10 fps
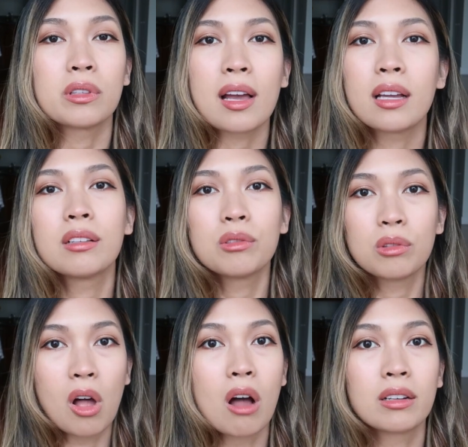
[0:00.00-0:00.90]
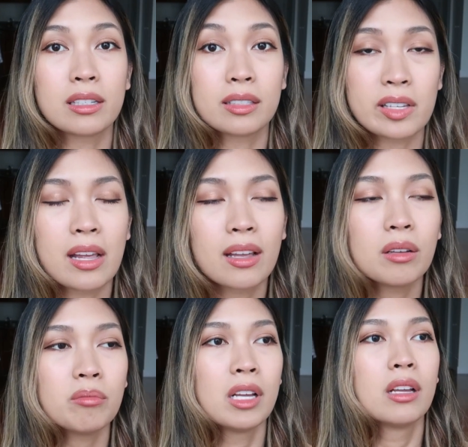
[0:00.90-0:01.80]
that long
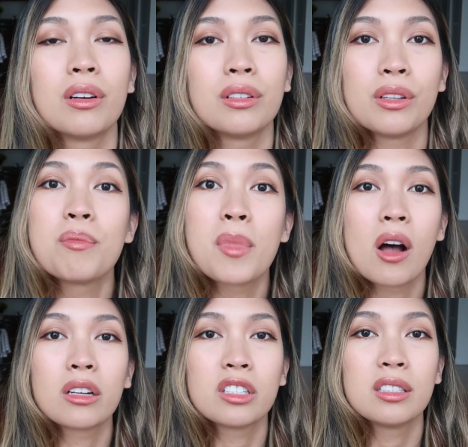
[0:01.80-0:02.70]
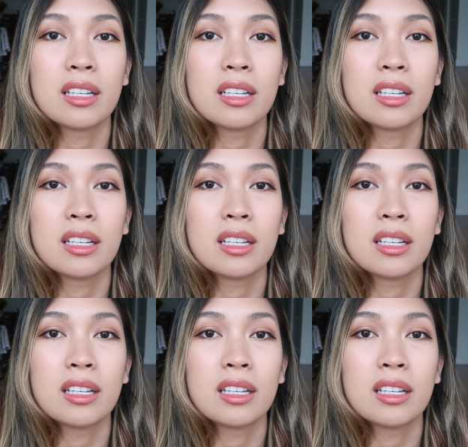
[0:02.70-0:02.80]
exam are the mock